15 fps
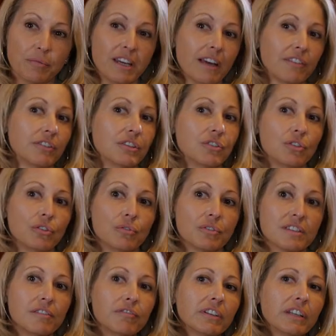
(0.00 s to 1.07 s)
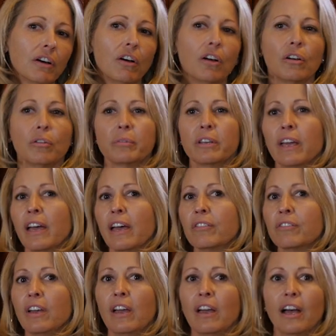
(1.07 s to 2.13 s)
We have a new symphony hall, we have
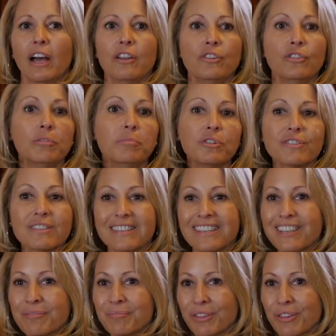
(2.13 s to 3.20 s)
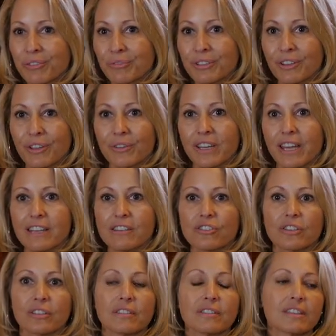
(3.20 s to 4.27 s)
a new museum in three
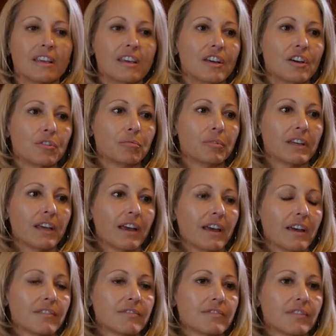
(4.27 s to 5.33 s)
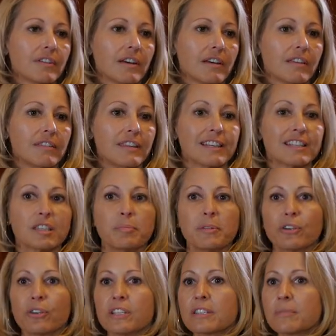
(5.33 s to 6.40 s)
locations. We have uh, the
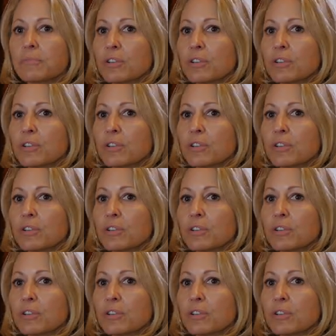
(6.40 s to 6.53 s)
Experience